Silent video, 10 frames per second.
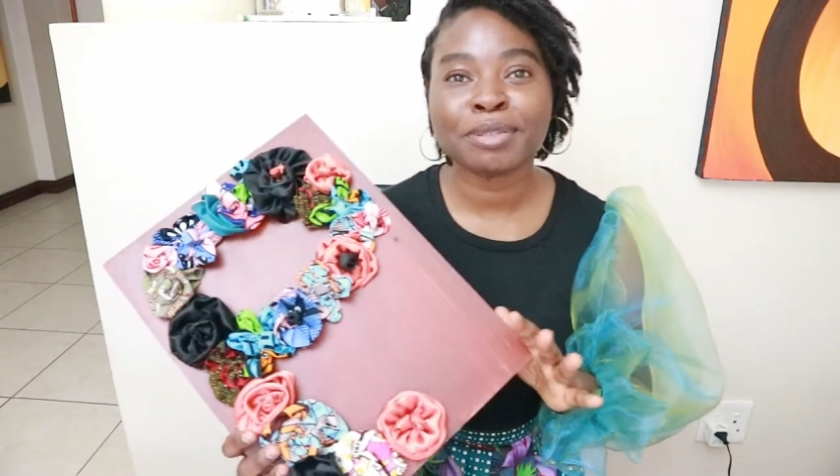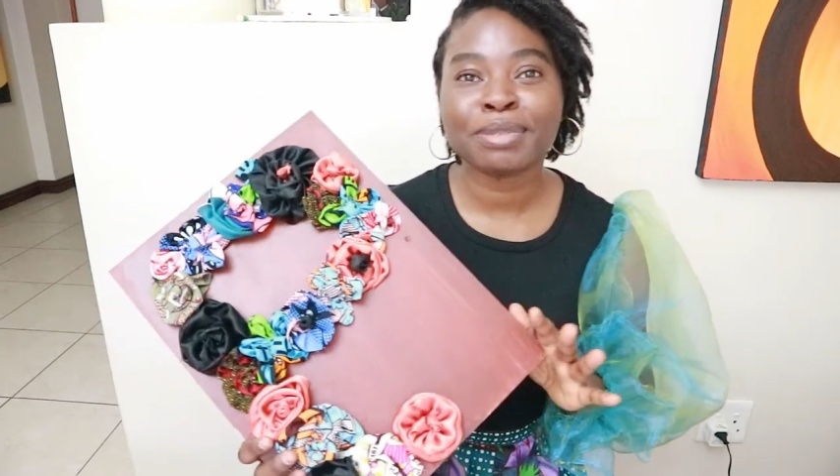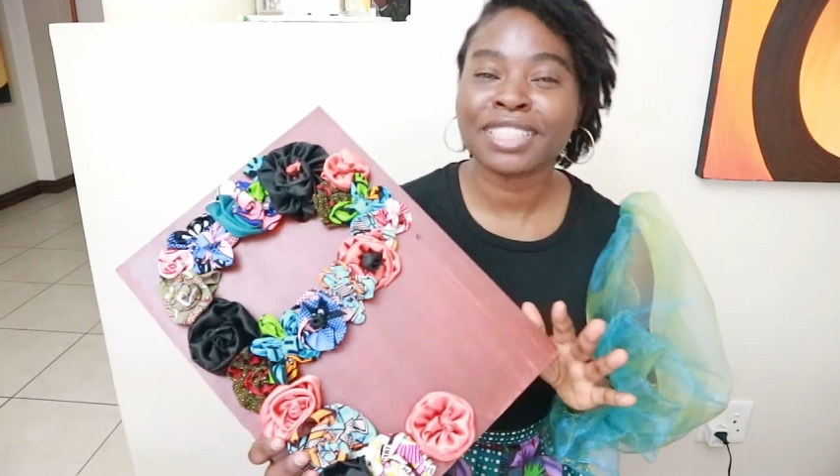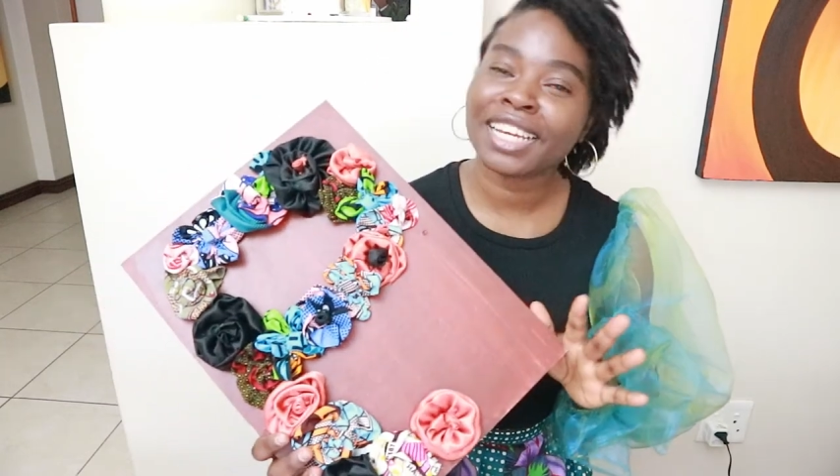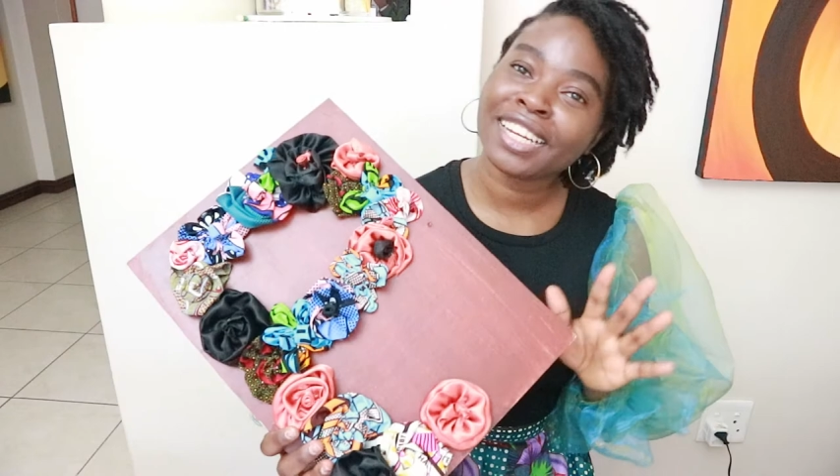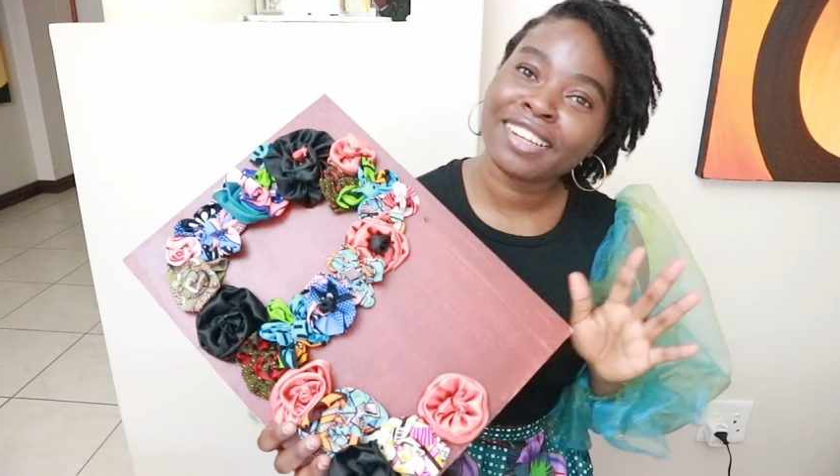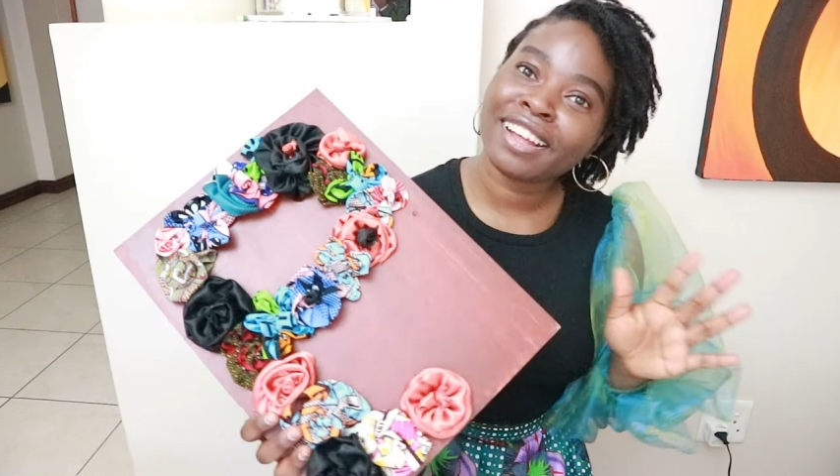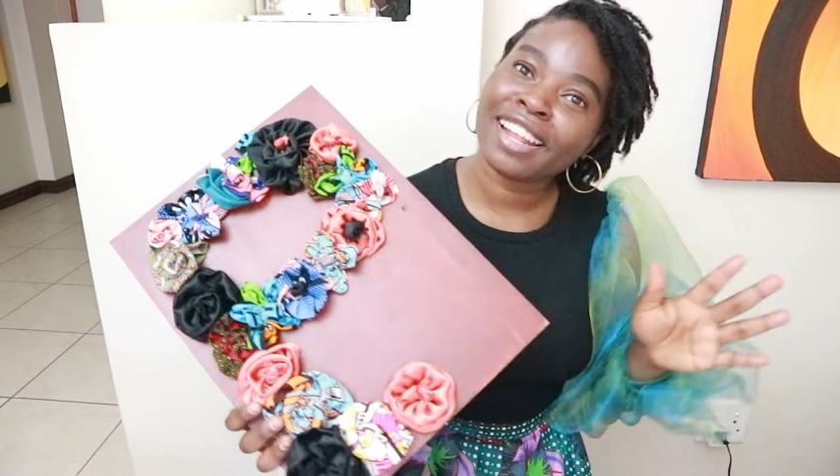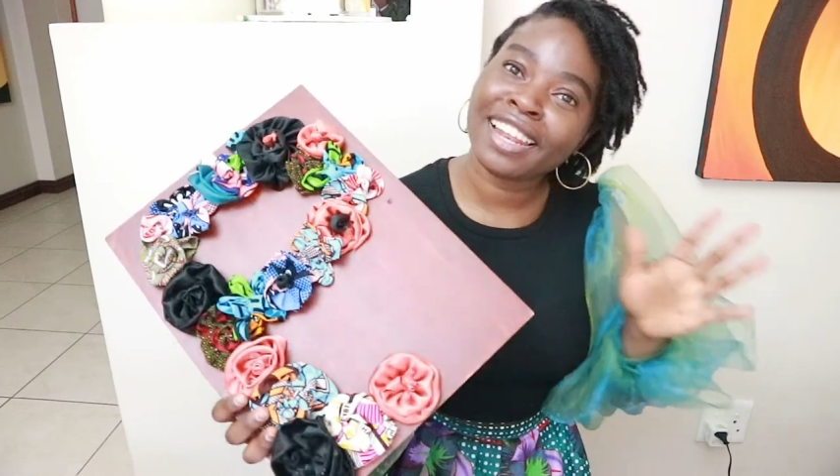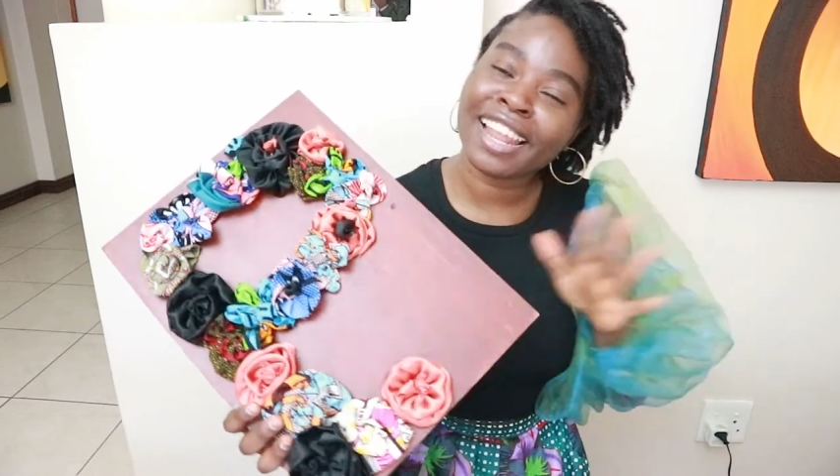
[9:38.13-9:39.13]
to my
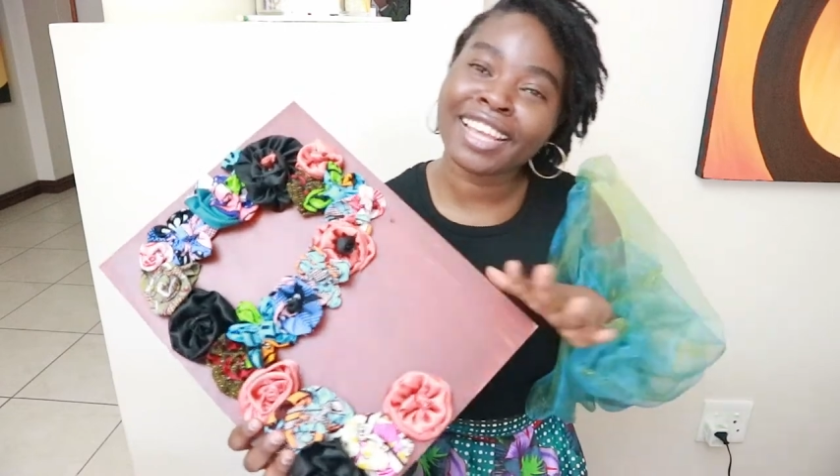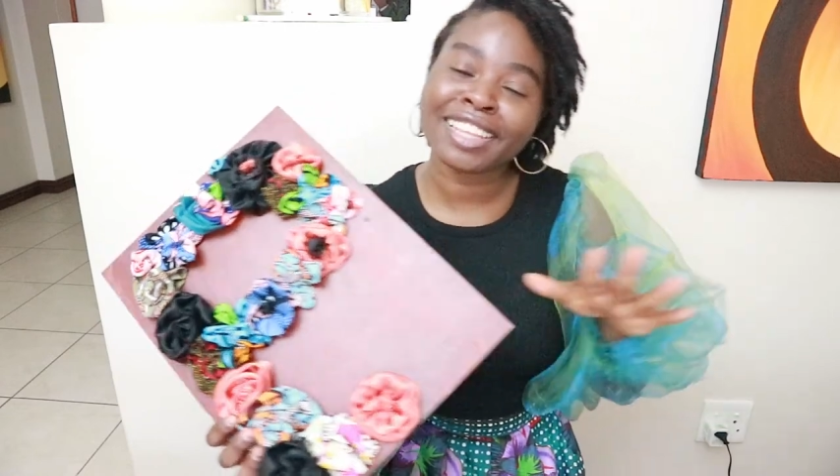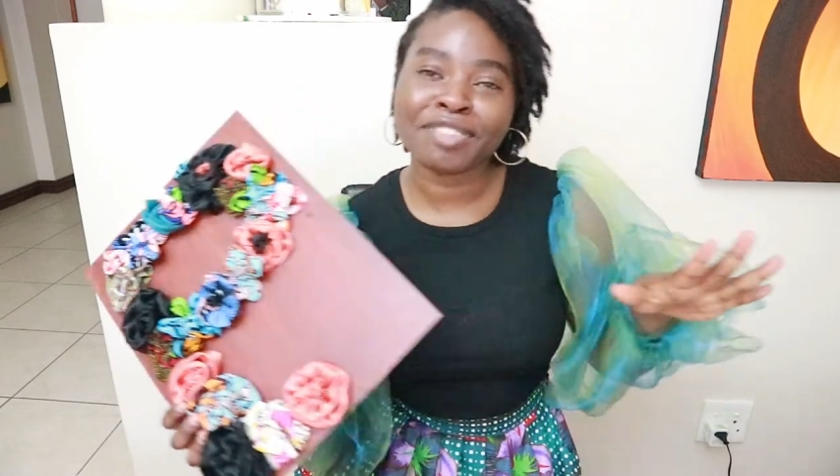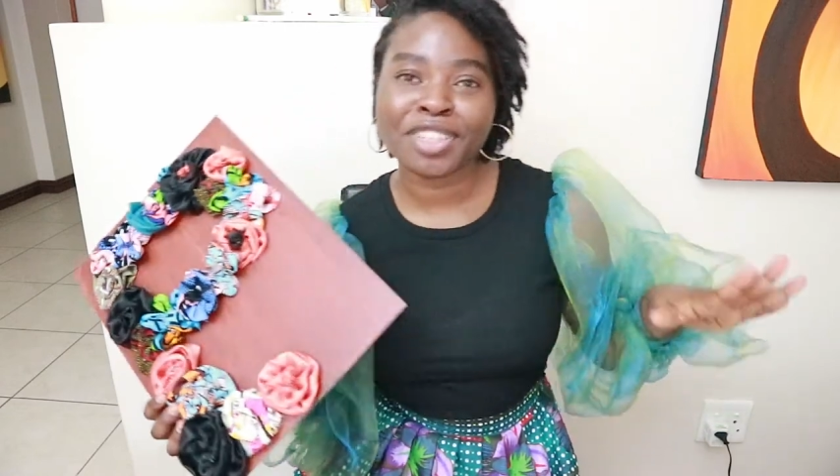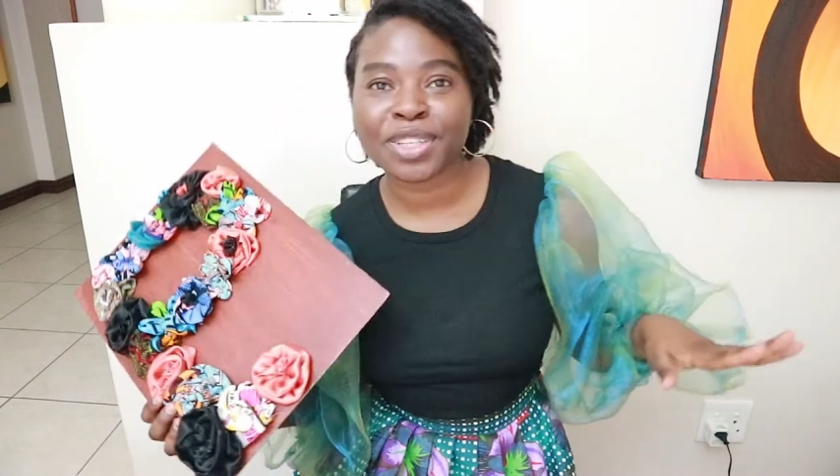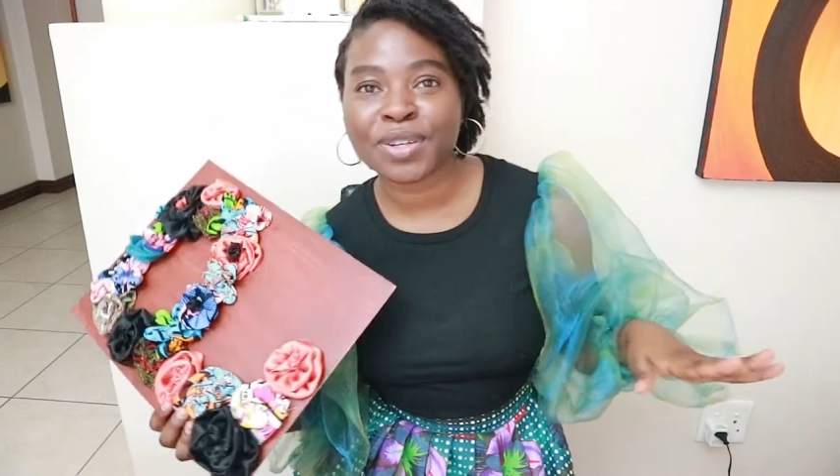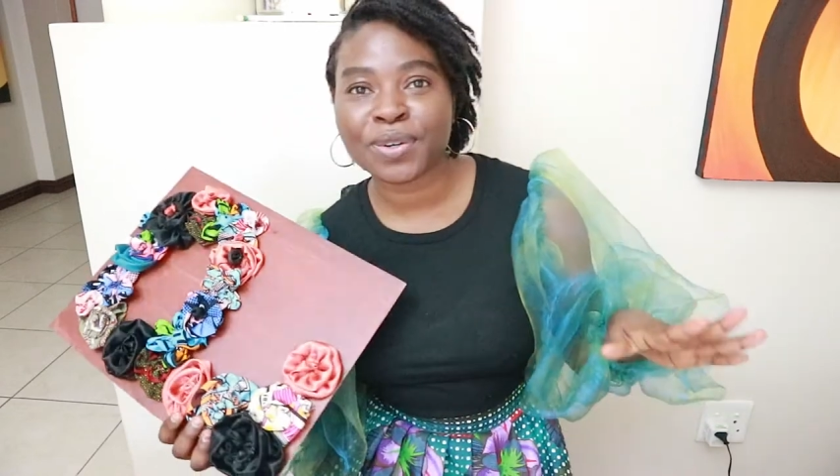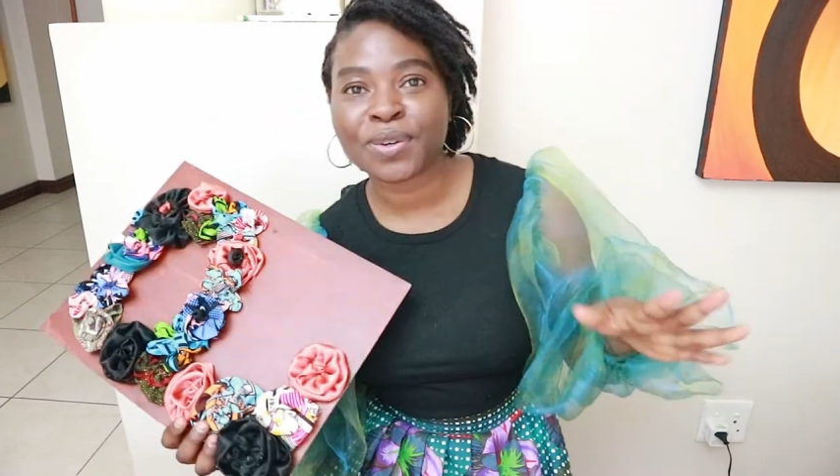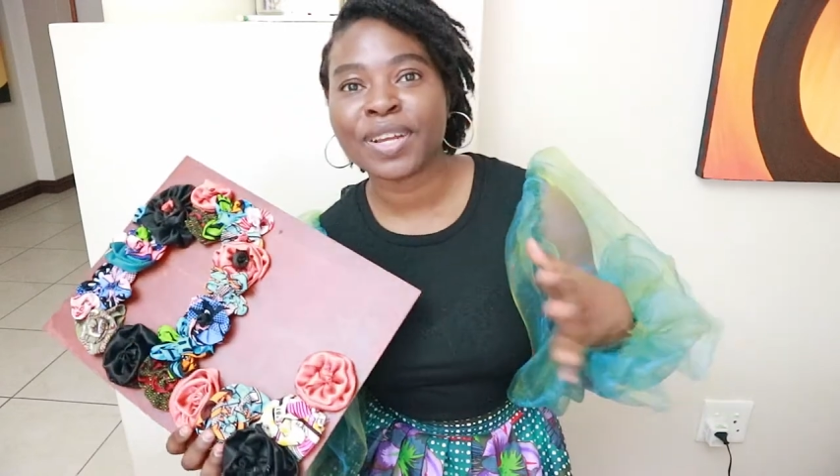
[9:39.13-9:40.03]
channel like the video